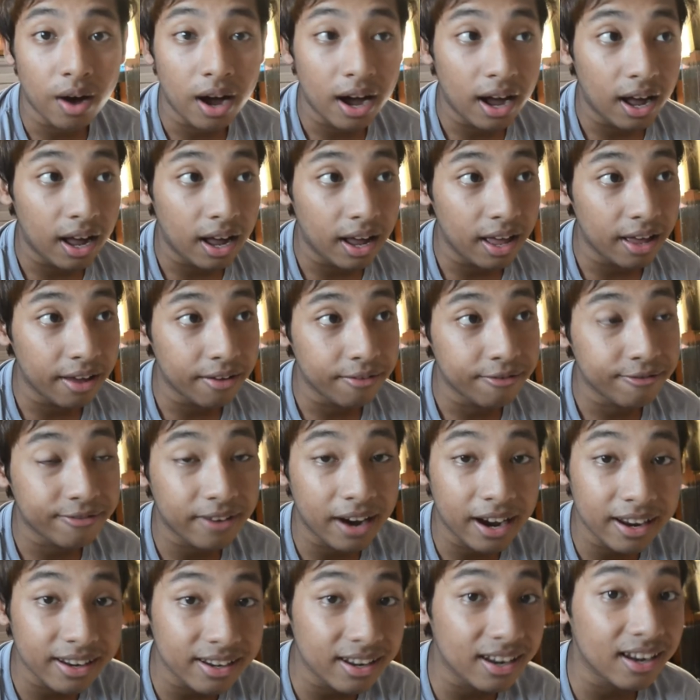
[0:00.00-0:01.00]
I have
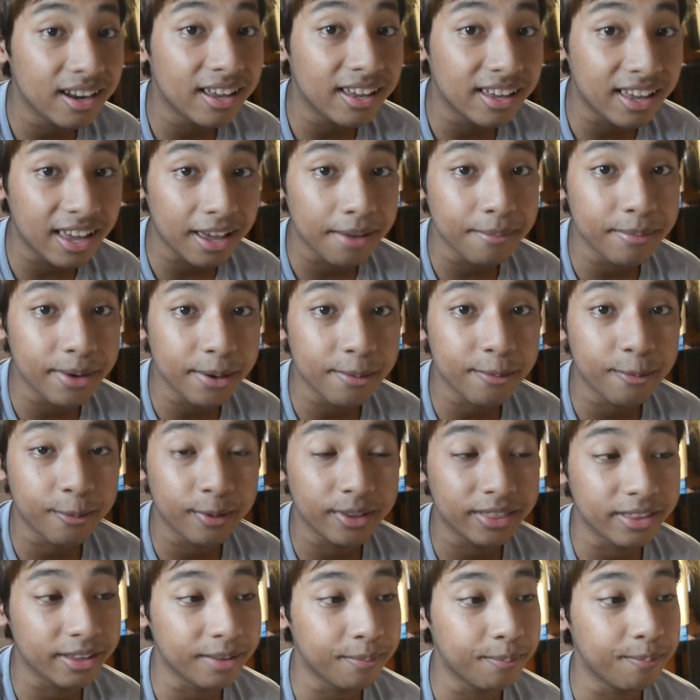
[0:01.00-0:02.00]
finally came up
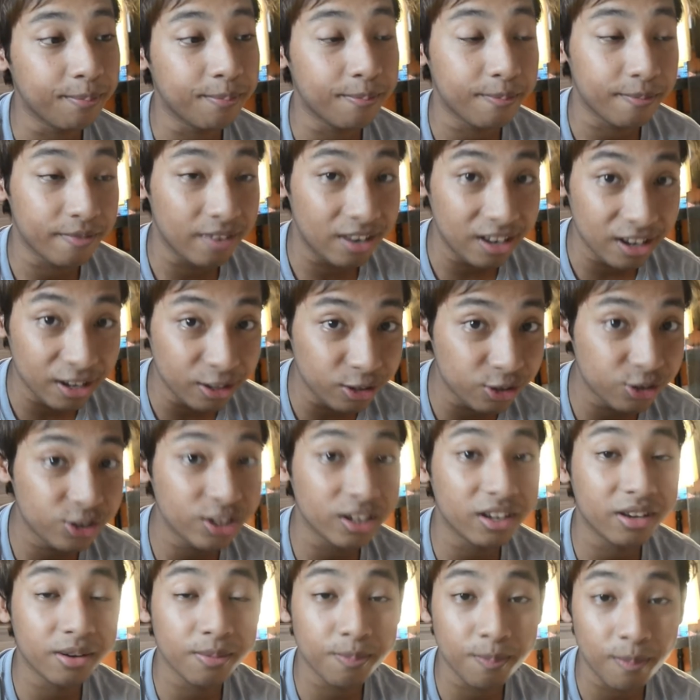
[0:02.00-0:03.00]
with a
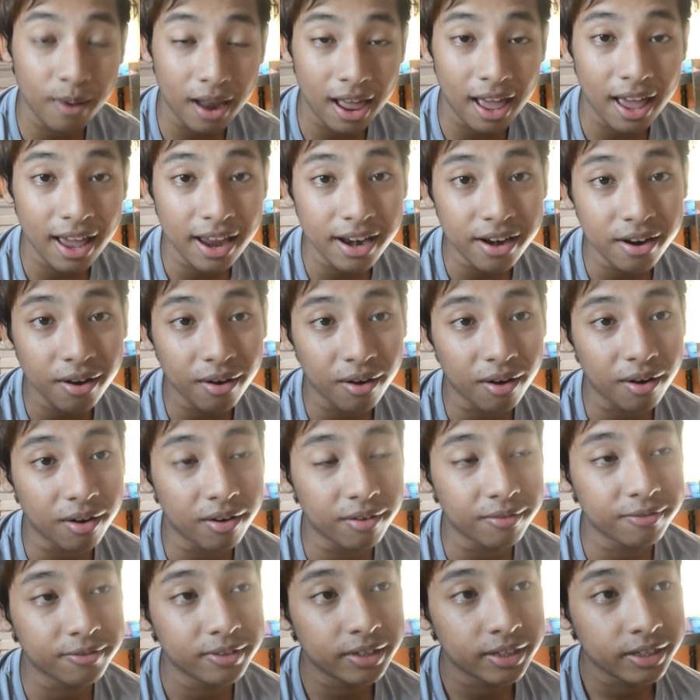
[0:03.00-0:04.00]
legit plan
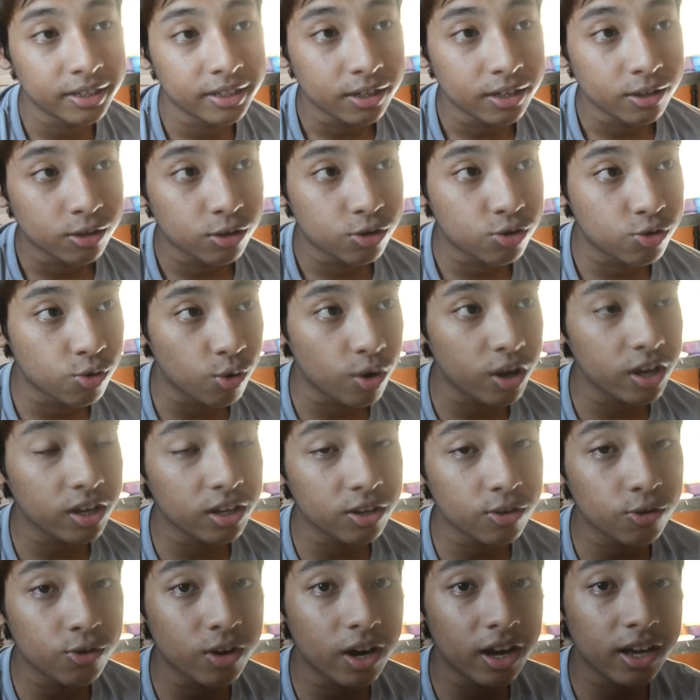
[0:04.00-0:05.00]
of showing
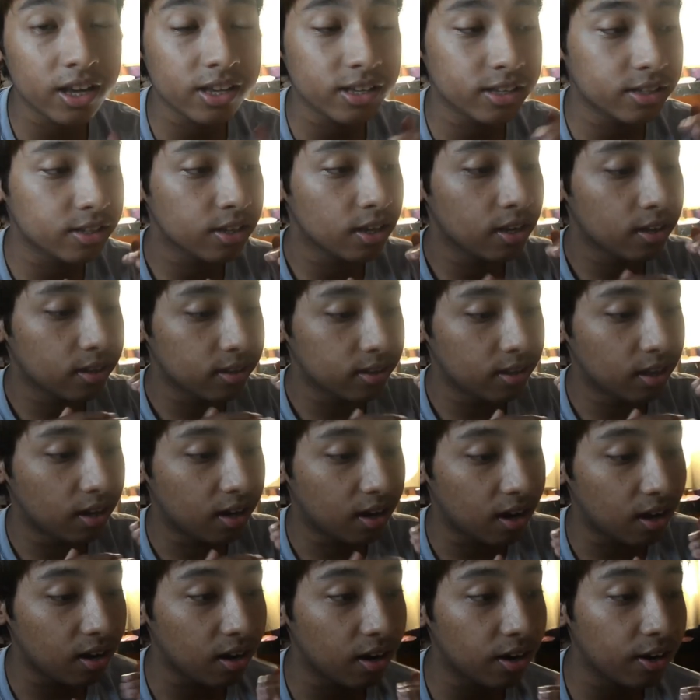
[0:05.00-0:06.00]
you guys the
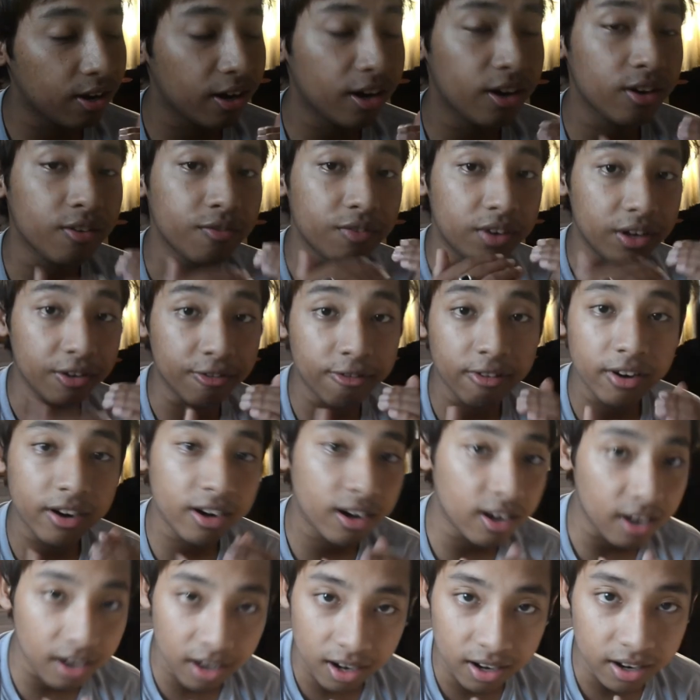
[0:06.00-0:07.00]
color grade of
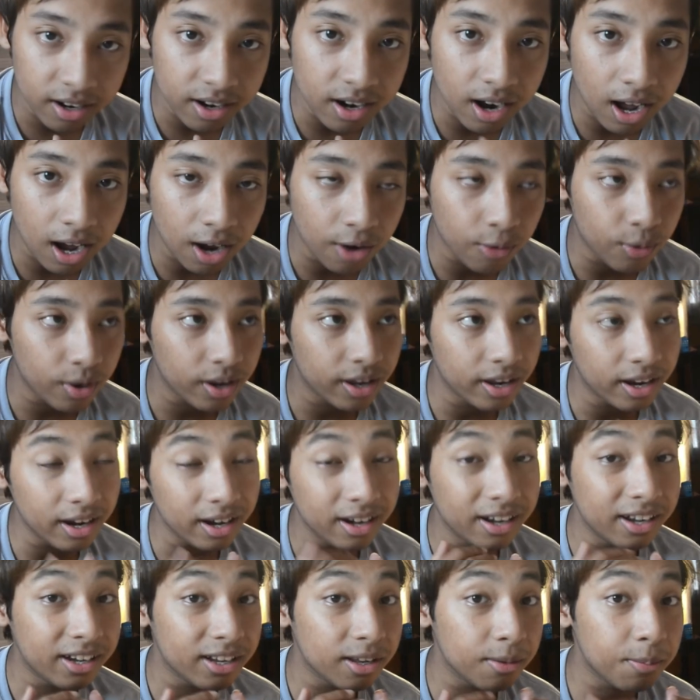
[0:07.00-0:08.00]
different color, how I
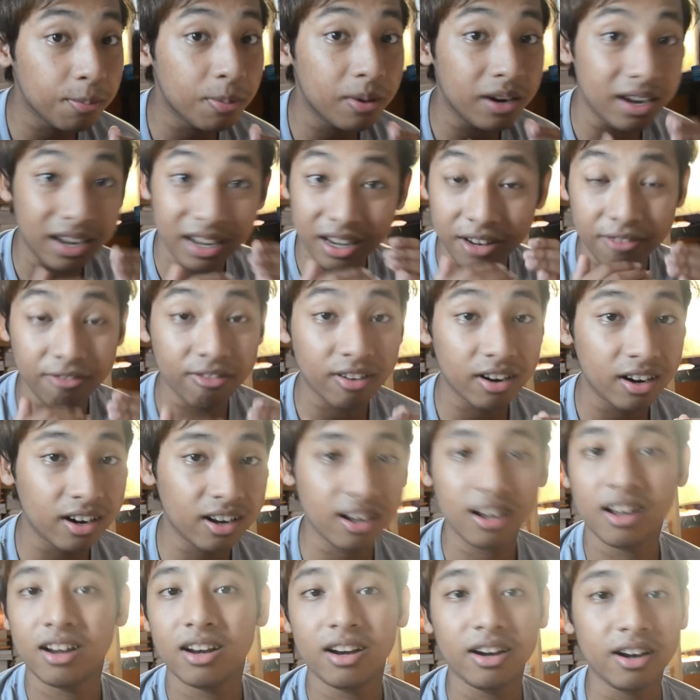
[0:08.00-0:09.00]
interpret different
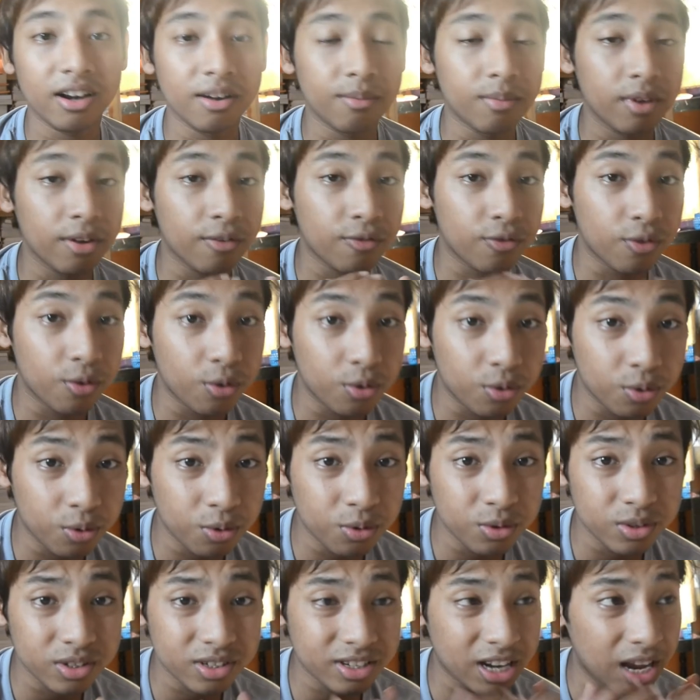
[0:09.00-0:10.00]
color in my
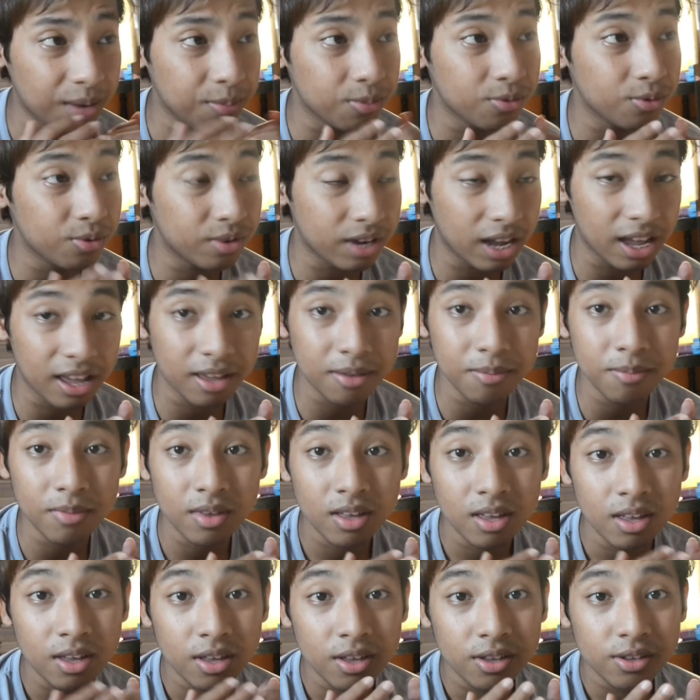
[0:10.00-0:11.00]
photos time to time.
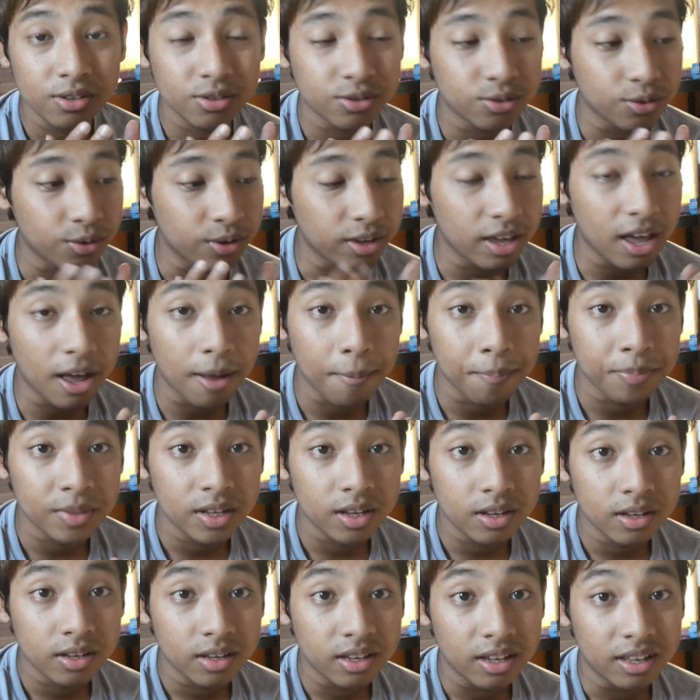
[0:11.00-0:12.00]
So yeah,
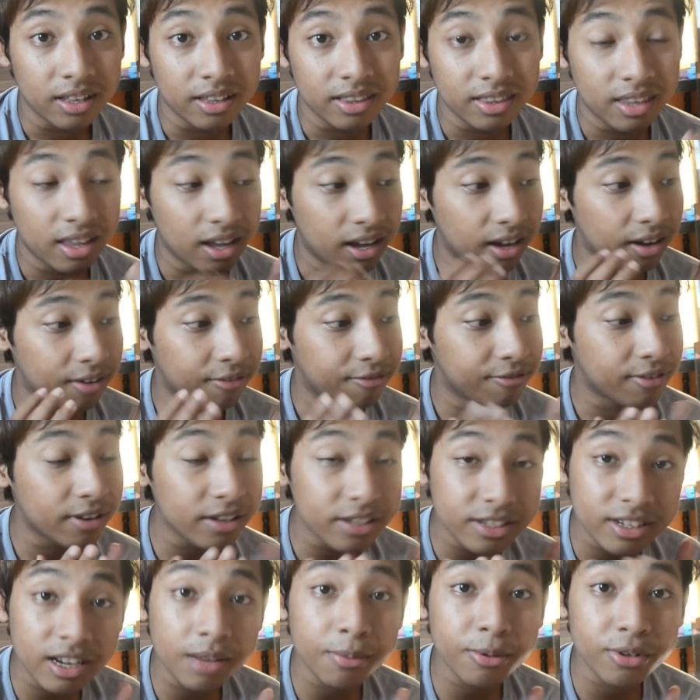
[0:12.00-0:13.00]
in the
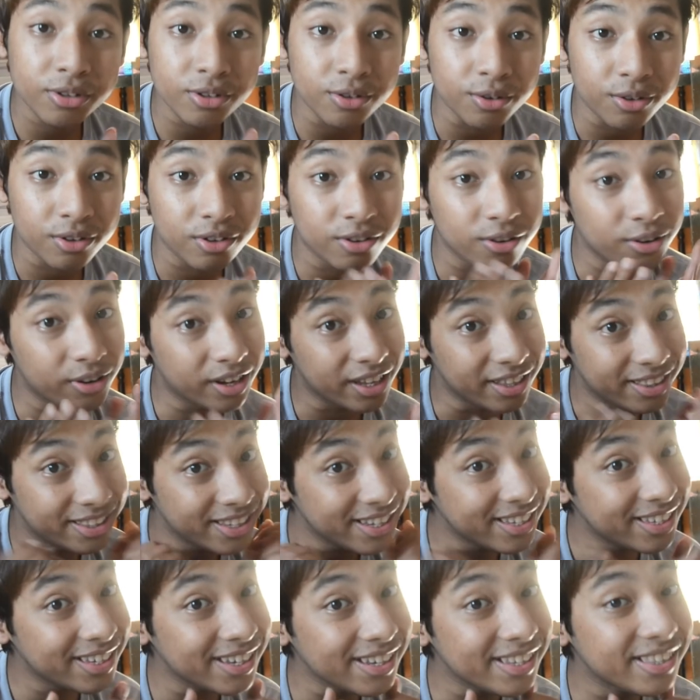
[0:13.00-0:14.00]
first episode, okay,
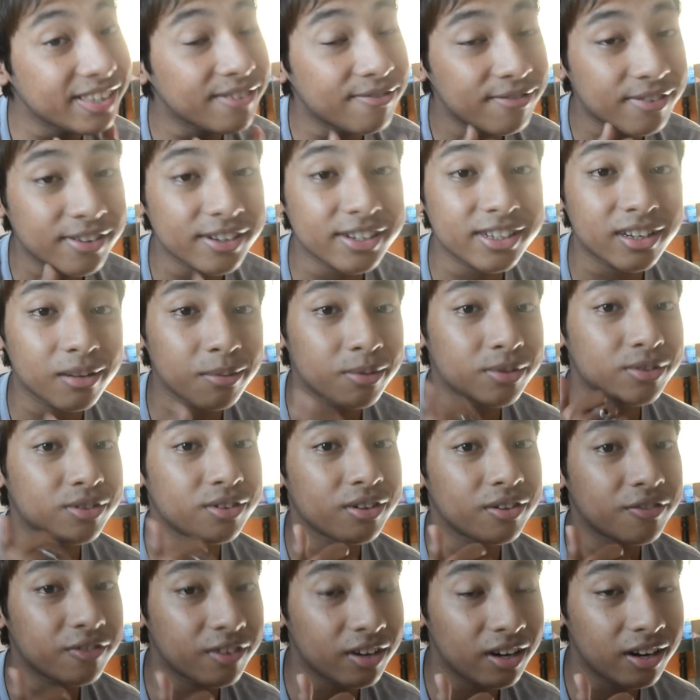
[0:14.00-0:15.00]
this is the first episode
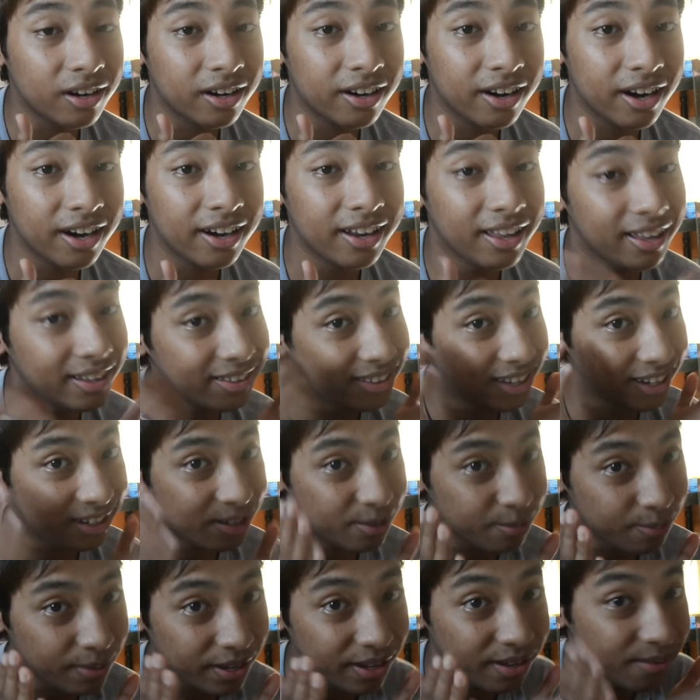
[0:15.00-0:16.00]
of color grading, that's
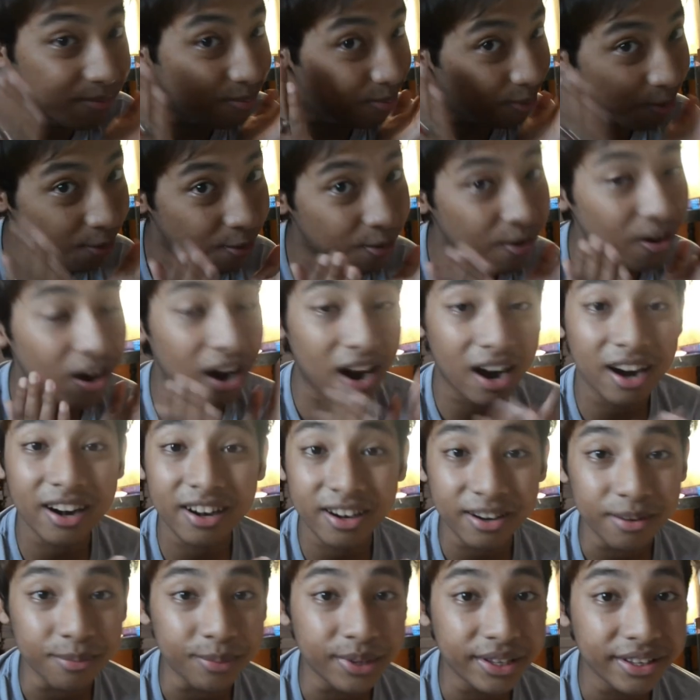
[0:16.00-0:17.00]
mean more are
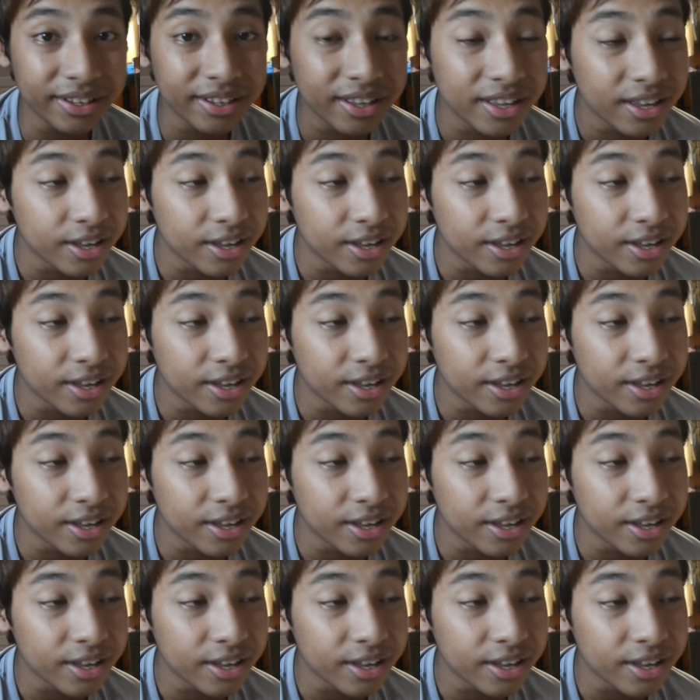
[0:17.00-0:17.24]
coming.